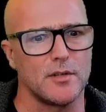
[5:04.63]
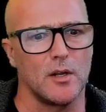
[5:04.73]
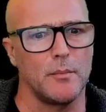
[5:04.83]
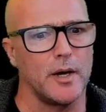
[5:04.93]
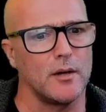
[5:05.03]

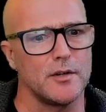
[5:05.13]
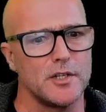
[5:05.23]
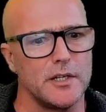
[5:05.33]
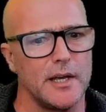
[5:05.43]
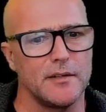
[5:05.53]
cell
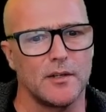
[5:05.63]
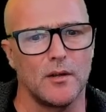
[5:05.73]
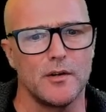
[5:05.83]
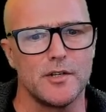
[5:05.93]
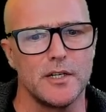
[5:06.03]
biology and
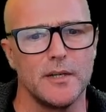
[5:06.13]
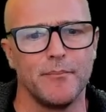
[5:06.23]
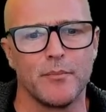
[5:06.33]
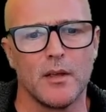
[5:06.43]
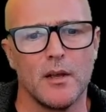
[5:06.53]

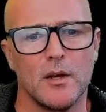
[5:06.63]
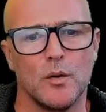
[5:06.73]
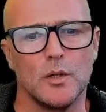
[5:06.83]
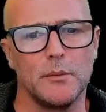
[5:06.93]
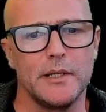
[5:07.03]
ecology
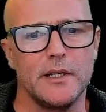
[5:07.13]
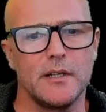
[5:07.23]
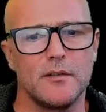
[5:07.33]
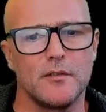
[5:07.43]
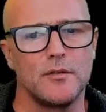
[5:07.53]
will be
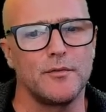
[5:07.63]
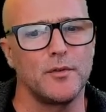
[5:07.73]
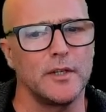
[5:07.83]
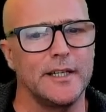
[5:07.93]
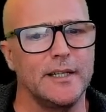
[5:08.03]
needed to
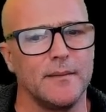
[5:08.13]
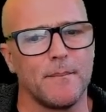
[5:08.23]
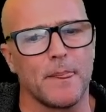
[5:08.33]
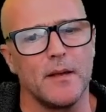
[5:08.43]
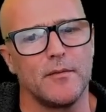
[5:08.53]

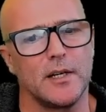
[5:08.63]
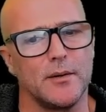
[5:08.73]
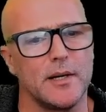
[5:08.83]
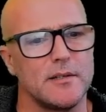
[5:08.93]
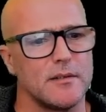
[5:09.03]
fully
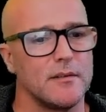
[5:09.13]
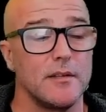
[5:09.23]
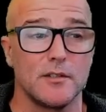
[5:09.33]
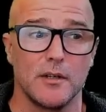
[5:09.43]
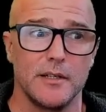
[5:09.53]
evaluate
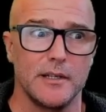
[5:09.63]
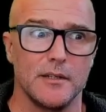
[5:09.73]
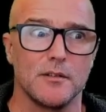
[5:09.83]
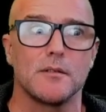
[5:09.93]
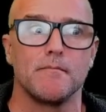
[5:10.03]
these
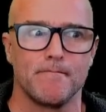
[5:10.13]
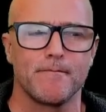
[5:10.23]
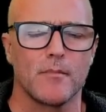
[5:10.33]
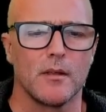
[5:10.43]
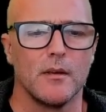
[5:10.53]
ideas.
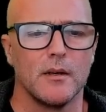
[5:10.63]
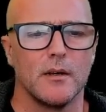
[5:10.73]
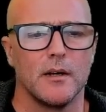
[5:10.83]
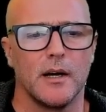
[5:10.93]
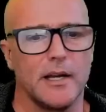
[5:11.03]

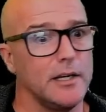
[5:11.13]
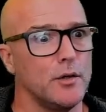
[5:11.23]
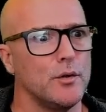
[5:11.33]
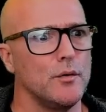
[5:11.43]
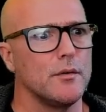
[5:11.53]

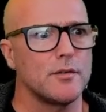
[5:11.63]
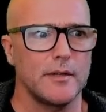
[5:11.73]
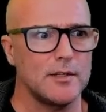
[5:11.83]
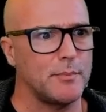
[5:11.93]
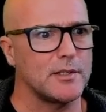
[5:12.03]
Anywho, so
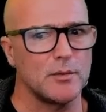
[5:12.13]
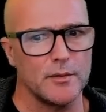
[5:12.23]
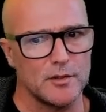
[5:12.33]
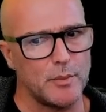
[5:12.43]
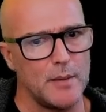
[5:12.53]
that's basically
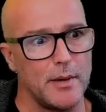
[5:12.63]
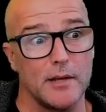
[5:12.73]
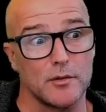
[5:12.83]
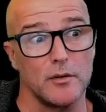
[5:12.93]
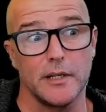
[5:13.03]
what this paper
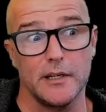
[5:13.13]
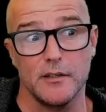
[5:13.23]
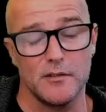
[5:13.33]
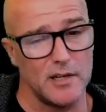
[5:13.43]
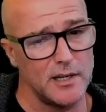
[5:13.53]
has gone ahead
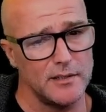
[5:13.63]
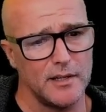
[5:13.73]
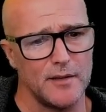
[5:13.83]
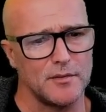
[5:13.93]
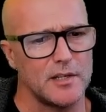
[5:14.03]
and
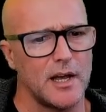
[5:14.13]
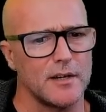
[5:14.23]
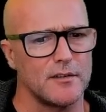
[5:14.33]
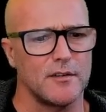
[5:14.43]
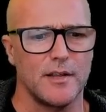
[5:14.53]
done. They've
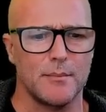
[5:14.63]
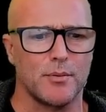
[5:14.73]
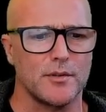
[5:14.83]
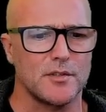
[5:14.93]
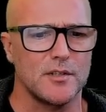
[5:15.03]
started that
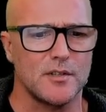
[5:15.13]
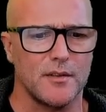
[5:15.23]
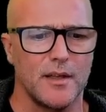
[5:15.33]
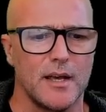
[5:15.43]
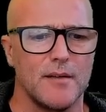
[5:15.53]
process.
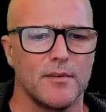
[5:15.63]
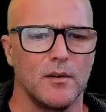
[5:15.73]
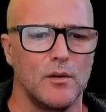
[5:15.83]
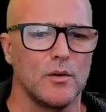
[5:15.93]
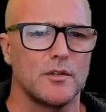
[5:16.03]
They've
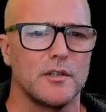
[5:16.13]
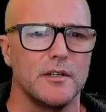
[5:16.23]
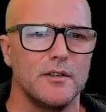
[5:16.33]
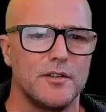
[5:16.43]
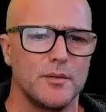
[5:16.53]
looked
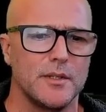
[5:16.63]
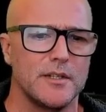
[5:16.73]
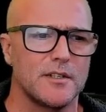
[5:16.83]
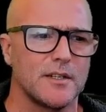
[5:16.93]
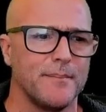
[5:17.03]
into
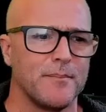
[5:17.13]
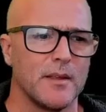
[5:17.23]
it.